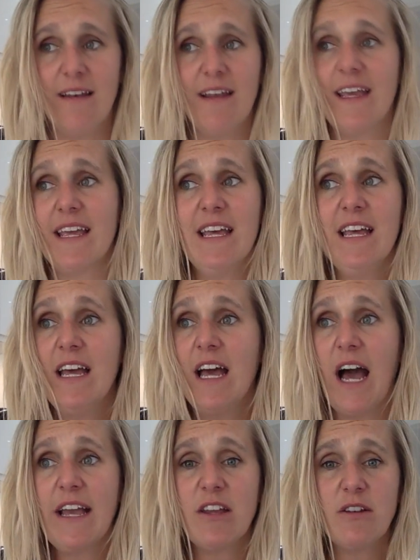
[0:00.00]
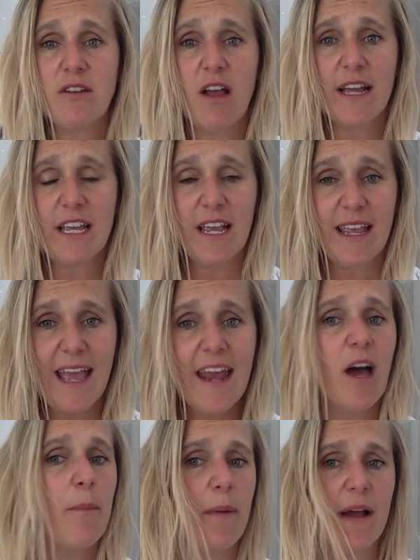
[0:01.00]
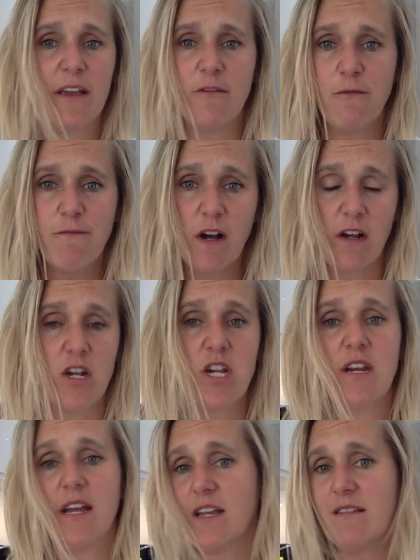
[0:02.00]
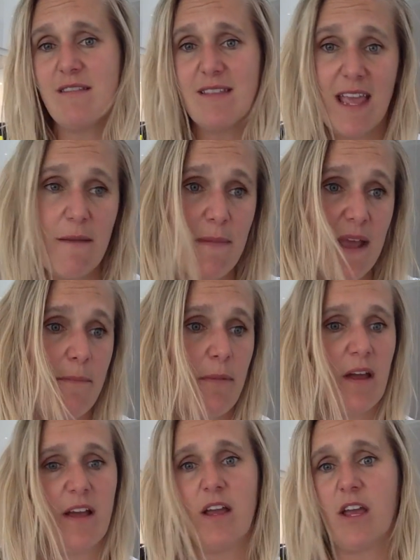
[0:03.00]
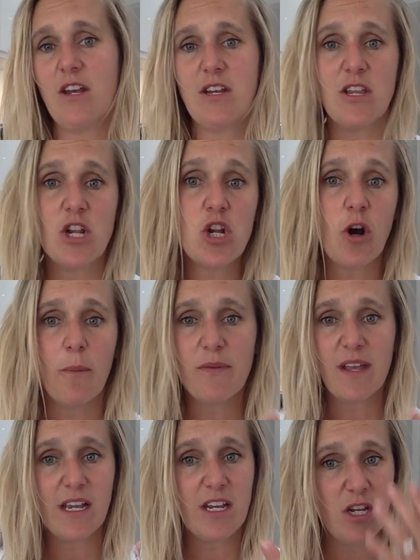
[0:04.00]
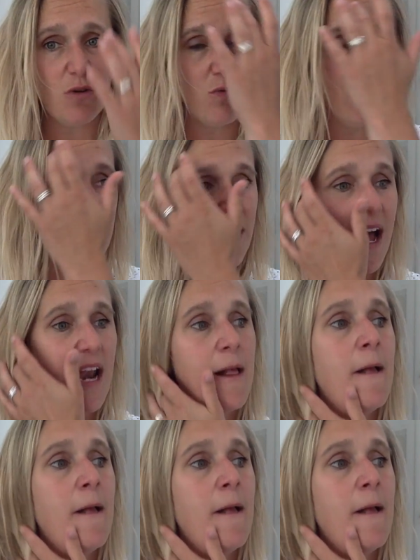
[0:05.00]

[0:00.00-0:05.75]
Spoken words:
Like I could get up, I could function, I could see people, I could go to the shops, I could do all of that.